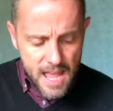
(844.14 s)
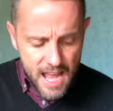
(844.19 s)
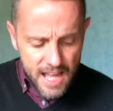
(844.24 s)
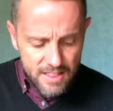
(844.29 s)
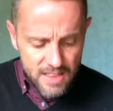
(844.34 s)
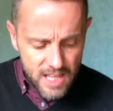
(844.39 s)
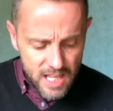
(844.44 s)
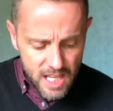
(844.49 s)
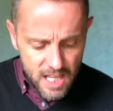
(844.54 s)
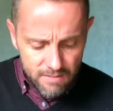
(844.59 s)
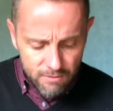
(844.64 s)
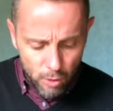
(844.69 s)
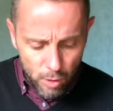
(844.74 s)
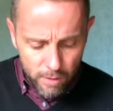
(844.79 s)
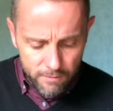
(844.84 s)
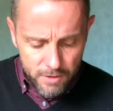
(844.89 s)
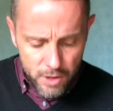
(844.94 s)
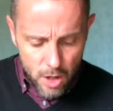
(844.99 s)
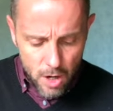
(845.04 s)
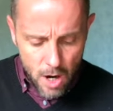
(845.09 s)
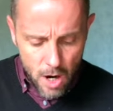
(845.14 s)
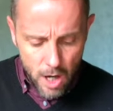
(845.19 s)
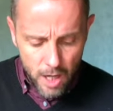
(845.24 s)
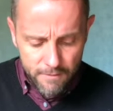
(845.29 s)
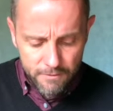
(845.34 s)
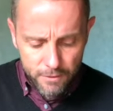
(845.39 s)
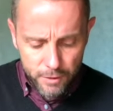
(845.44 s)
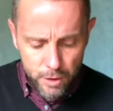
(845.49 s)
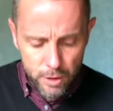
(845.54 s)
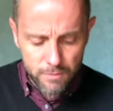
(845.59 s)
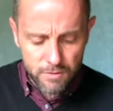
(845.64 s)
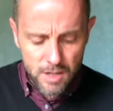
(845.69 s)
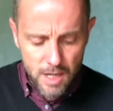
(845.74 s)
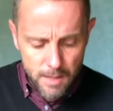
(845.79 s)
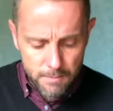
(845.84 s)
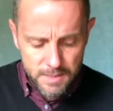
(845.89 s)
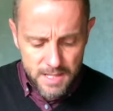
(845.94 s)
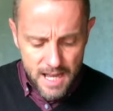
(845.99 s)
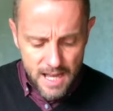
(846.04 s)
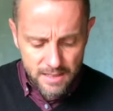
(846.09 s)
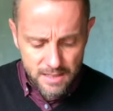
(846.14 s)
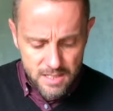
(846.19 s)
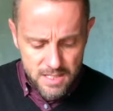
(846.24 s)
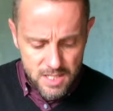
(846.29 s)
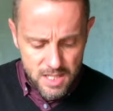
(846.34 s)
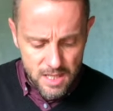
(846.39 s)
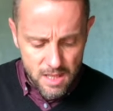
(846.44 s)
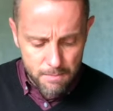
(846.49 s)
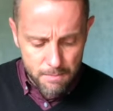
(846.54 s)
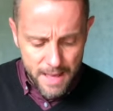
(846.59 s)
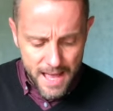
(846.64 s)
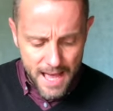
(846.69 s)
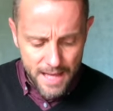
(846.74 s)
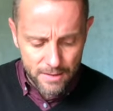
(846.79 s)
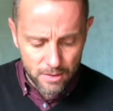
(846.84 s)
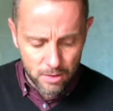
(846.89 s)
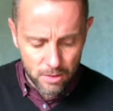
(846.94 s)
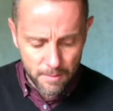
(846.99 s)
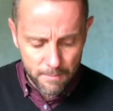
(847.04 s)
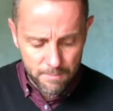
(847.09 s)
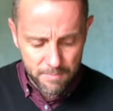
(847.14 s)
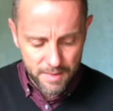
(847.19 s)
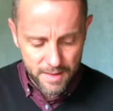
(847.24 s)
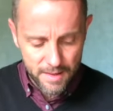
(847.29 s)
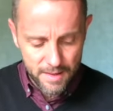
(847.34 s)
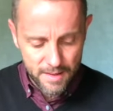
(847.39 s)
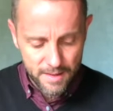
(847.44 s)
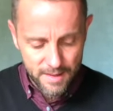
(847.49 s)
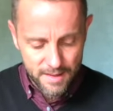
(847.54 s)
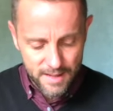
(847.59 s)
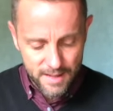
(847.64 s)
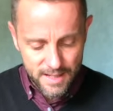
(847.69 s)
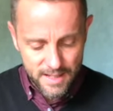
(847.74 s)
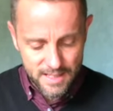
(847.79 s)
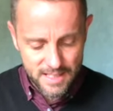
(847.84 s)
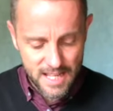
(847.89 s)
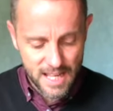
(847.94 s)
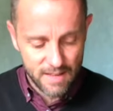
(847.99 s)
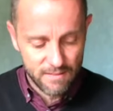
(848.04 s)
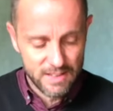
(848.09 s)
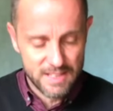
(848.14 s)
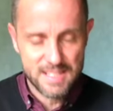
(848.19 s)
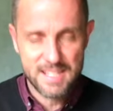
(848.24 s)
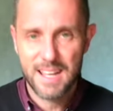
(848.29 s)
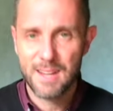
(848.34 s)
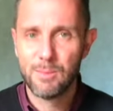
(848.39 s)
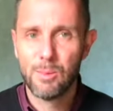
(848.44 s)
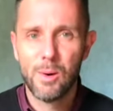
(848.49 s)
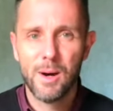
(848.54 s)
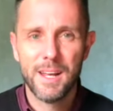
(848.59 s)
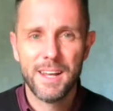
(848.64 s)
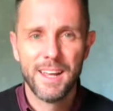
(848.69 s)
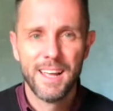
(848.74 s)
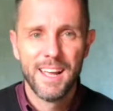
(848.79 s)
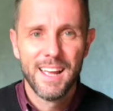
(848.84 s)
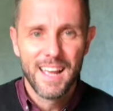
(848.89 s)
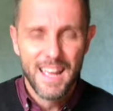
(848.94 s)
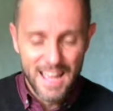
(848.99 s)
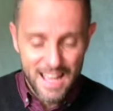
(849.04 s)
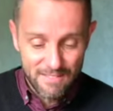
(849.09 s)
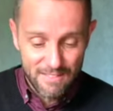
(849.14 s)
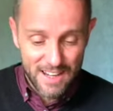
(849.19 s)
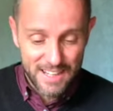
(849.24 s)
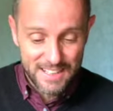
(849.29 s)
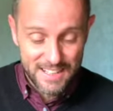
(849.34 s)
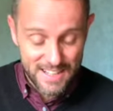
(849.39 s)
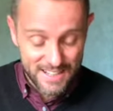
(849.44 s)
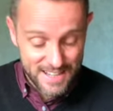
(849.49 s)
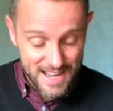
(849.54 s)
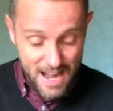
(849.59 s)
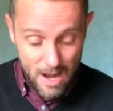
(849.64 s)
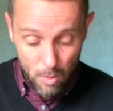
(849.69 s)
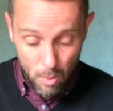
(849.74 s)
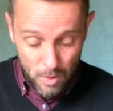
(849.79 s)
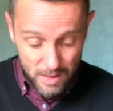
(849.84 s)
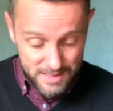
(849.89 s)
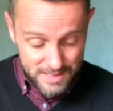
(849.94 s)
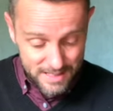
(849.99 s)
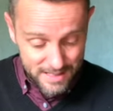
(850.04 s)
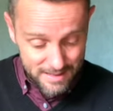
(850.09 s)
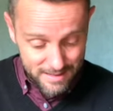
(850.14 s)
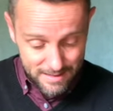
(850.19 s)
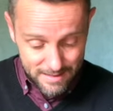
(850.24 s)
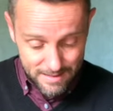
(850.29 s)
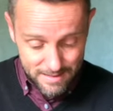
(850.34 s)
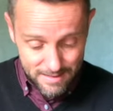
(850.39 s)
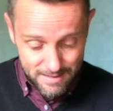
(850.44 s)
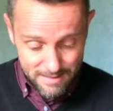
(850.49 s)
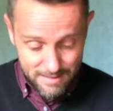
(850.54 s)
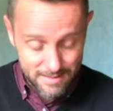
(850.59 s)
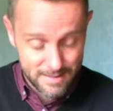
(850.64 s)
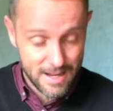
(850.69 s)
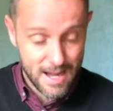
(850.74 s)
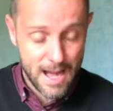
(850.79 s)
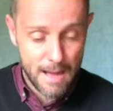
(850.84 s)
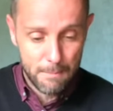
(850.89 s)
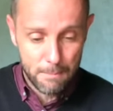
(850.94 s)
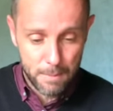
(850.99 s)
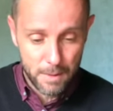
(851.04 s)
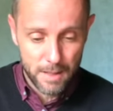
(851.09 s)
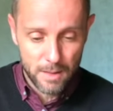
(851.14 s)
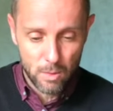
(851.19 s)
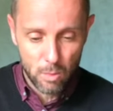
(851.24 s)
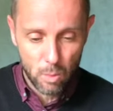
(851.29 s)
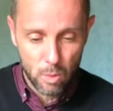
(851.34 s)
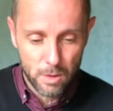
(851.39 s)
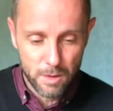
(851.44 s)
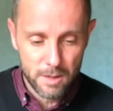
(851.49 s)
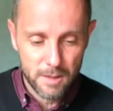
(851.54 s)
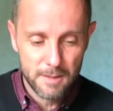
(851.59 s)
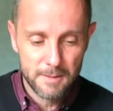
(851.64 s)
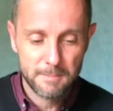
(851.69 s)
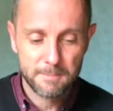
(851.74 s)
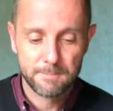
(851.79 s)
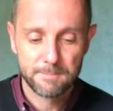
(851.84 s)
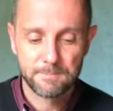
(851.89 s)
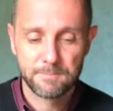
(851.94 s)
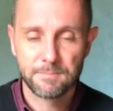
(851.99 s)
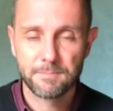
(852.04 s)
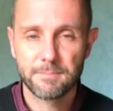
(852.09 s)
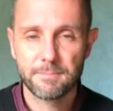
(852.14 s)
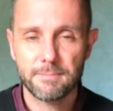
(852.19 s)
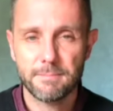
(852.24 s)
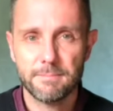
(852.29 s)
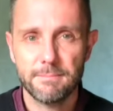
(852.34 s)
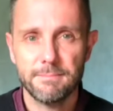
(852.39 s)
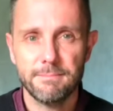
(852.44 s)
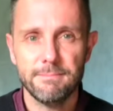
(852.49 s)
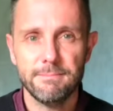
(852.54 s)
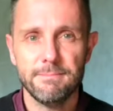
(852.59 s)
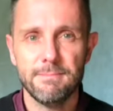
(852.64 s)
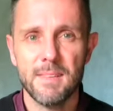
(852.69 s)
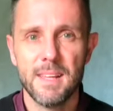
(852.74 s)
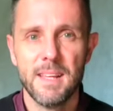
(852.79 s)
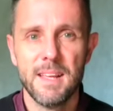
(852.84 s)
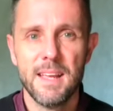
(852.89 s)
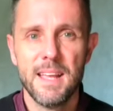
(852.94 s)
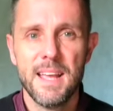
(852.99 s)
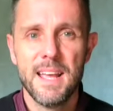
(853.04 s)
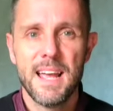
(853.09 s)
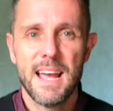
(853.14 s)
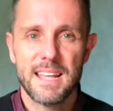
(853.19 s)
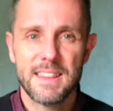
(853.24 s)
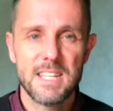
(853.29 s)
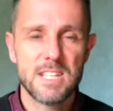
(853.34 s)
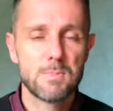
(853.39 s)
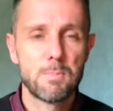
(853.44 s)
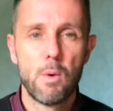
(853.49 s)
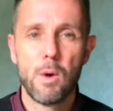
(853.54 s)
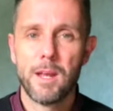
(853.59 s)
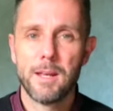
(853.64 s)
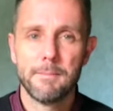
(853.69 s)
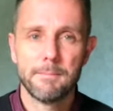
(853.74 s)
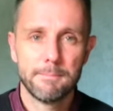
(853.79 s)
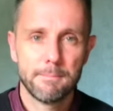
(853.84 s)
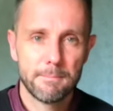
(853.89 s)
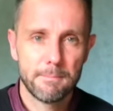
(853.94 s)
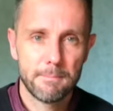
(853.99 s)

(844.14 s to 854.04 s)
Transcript: and the evil of your heart, for you've come down to see the battle. And David said, what have I done now? Was it not but a word? At this point,